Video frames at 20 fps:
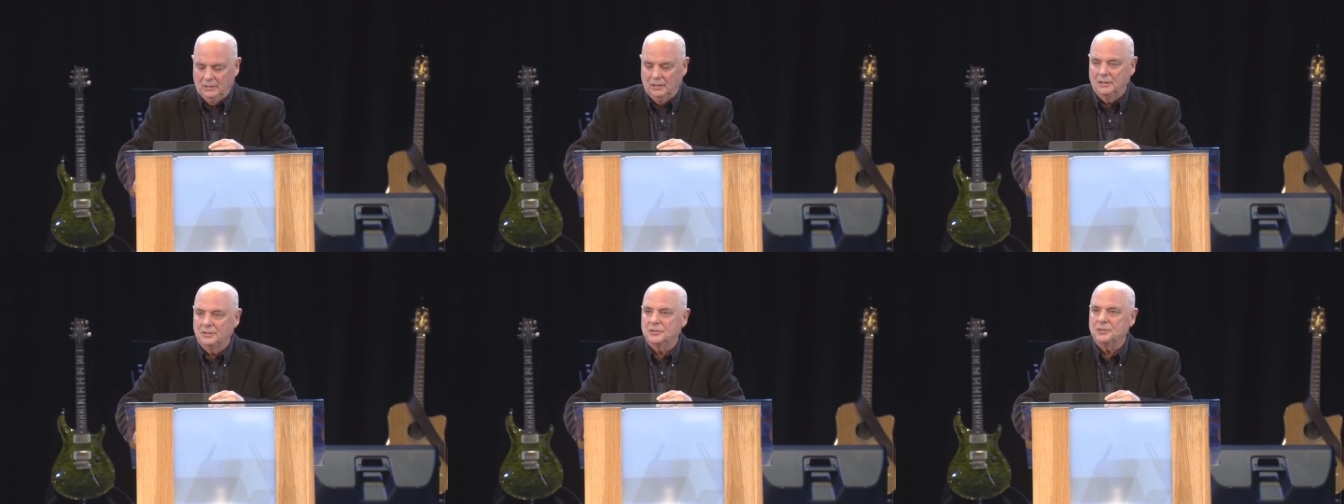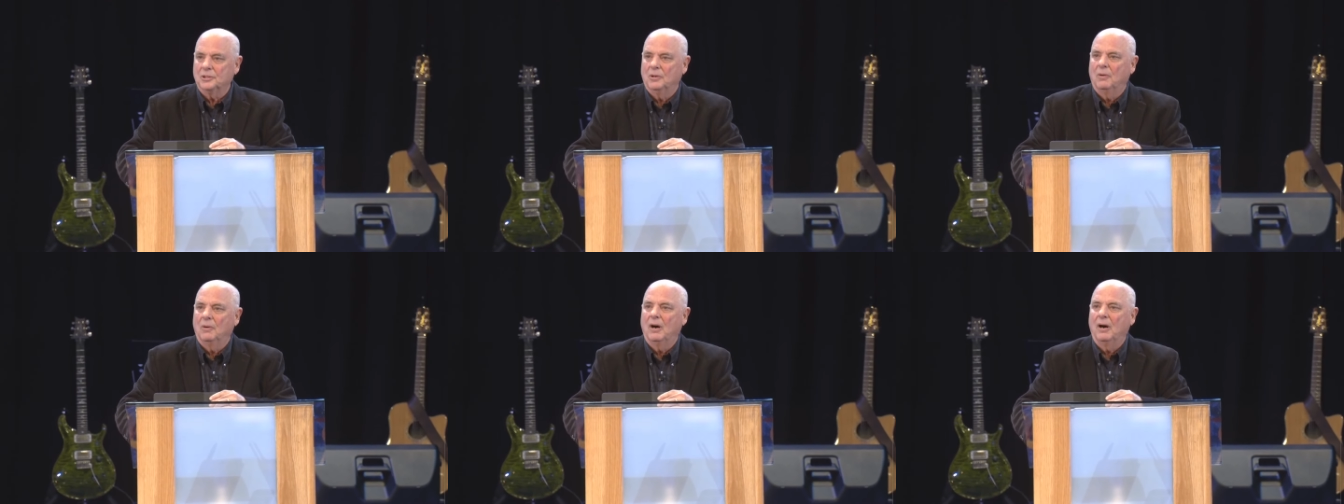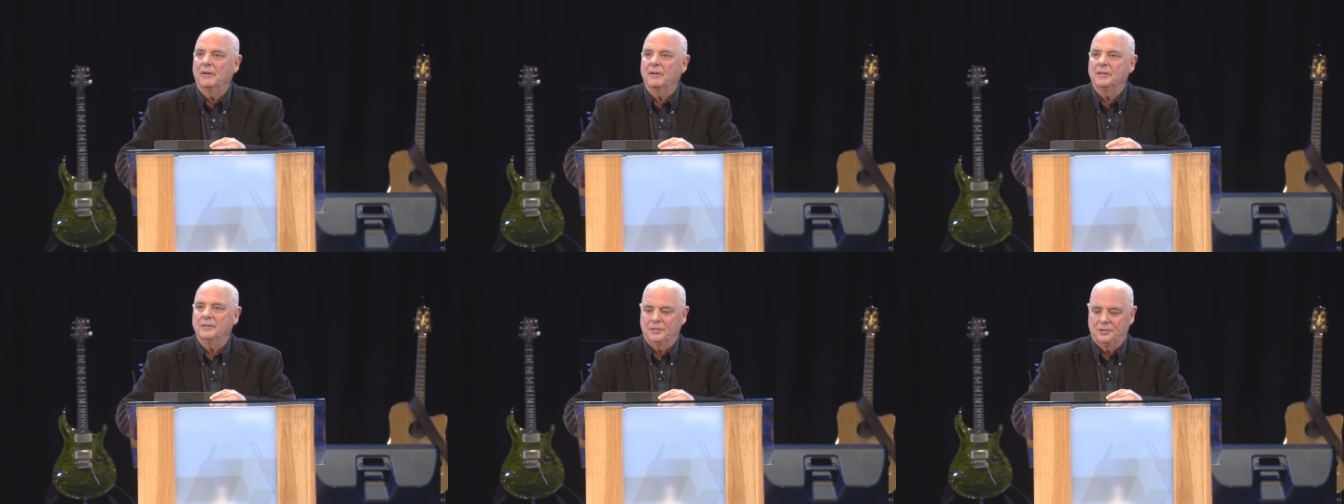So
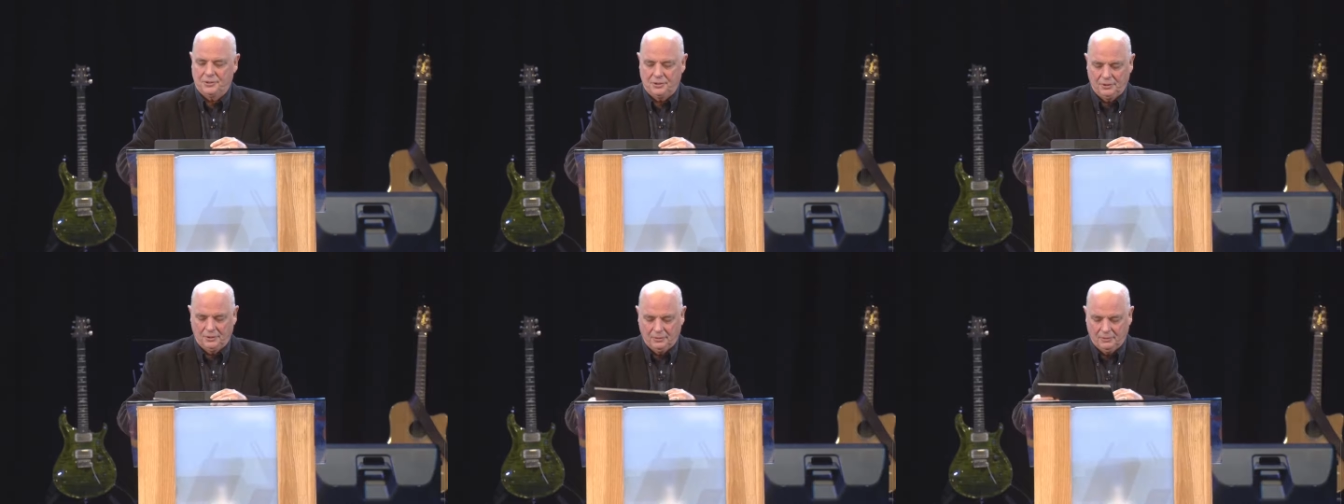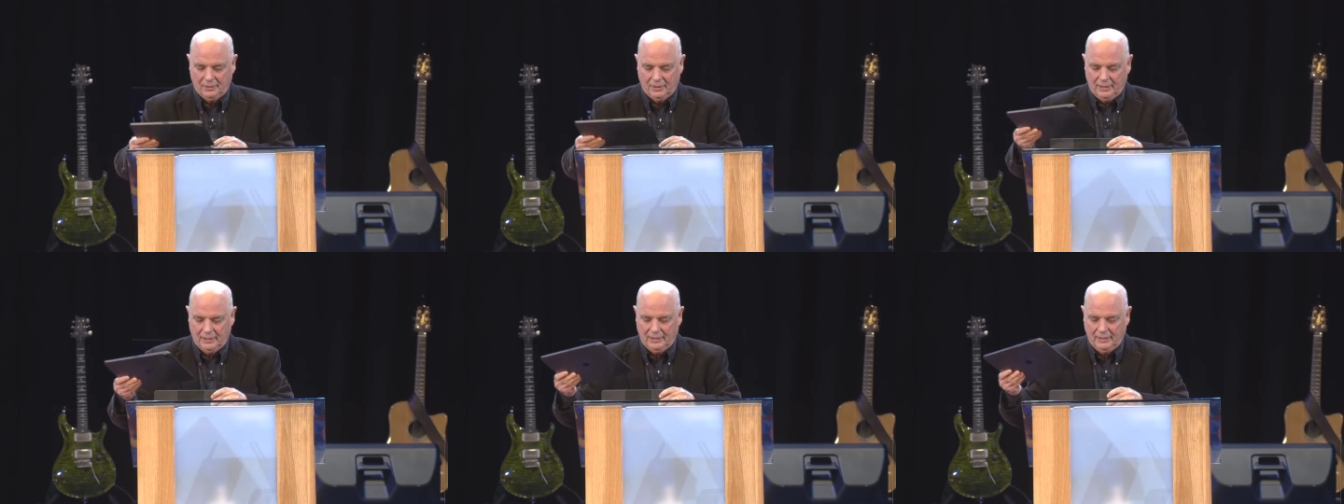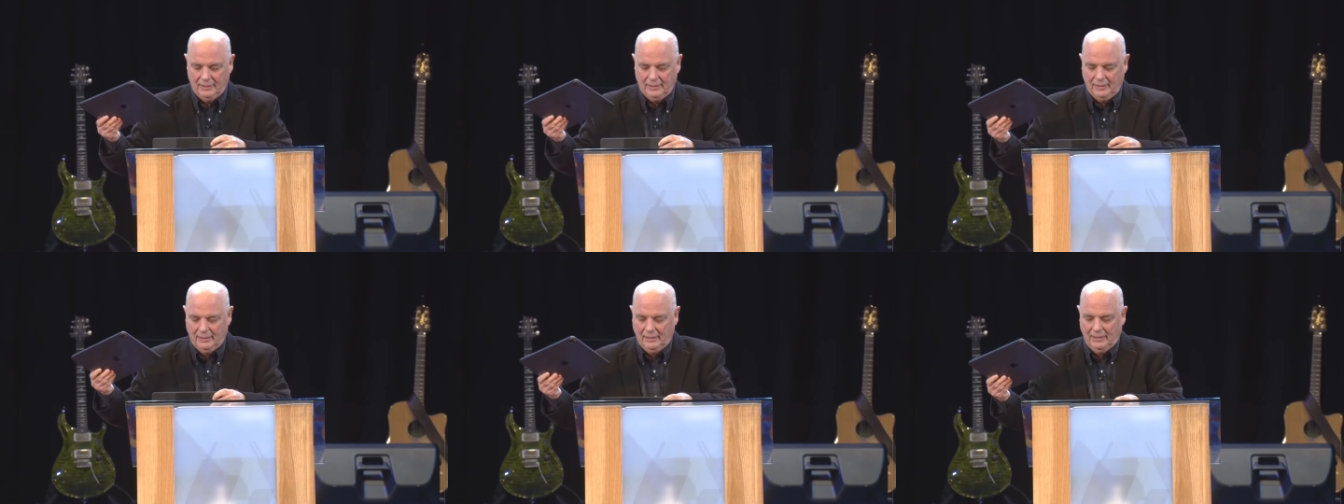honored to
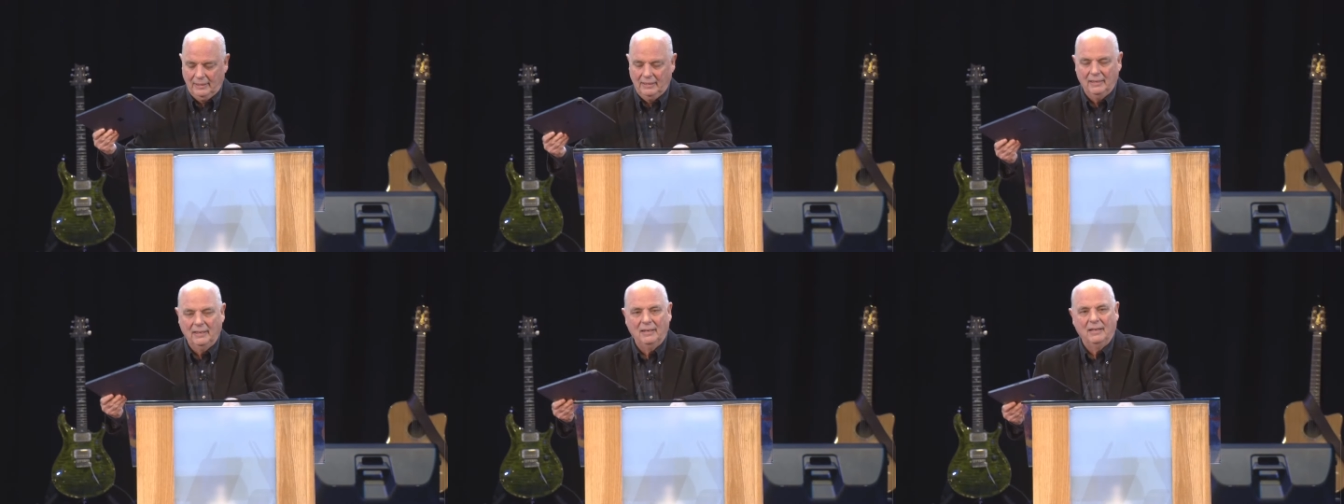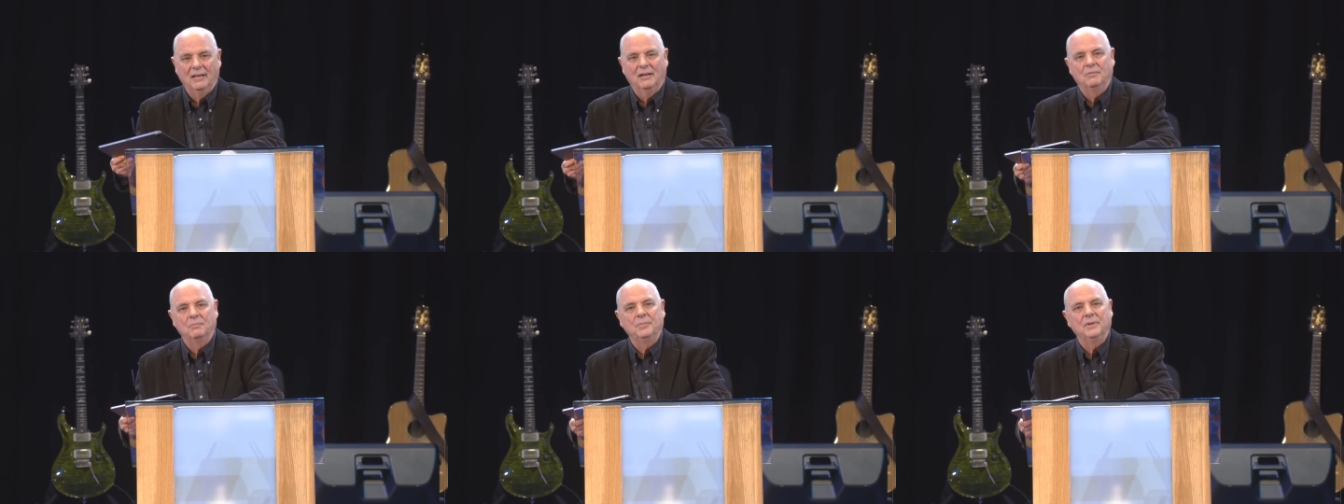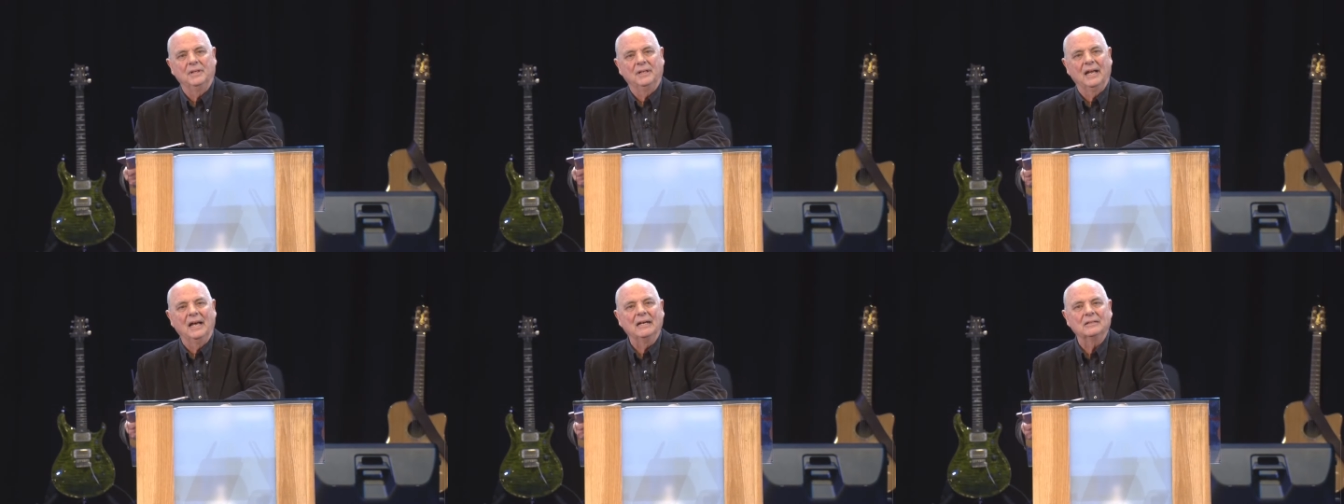have
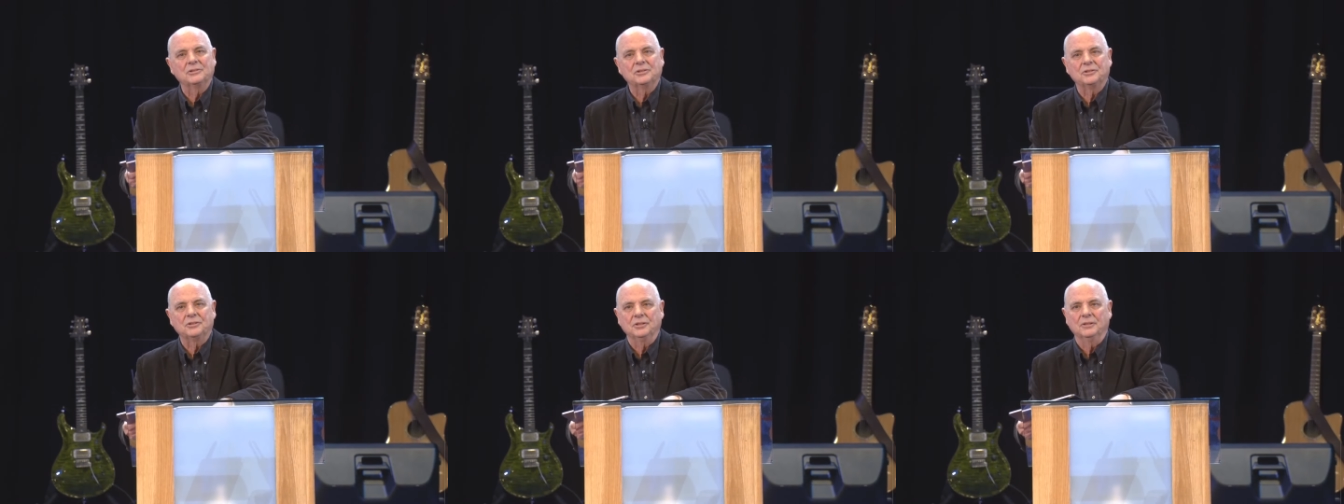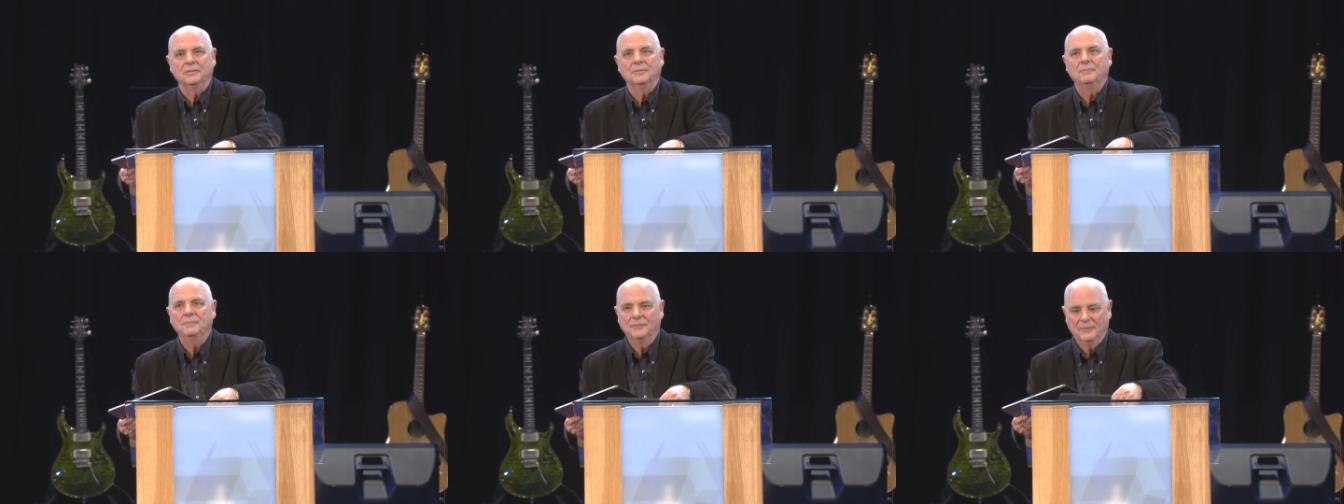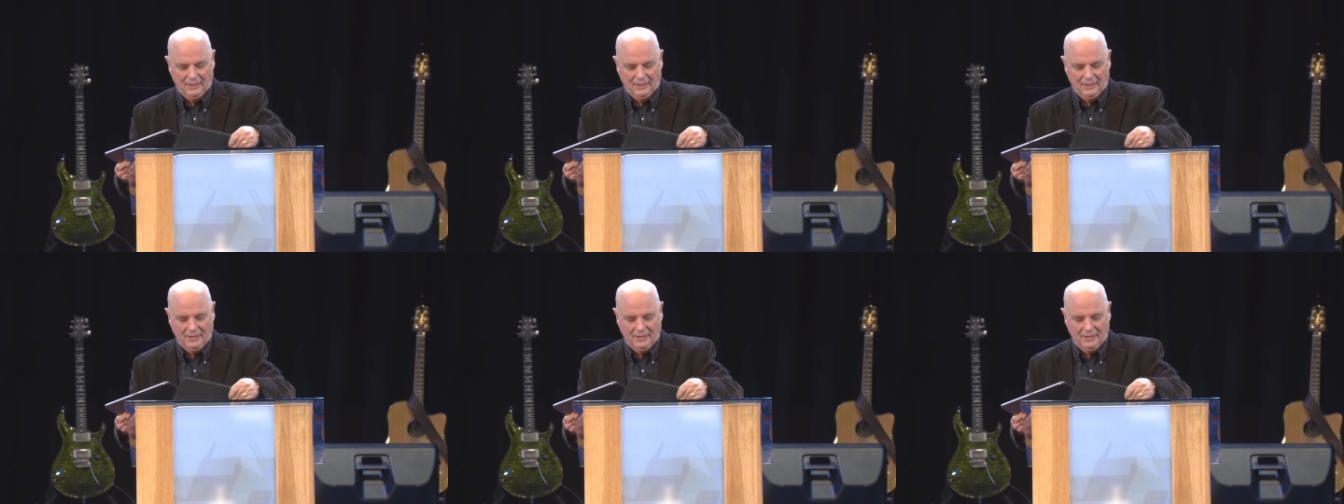been asked to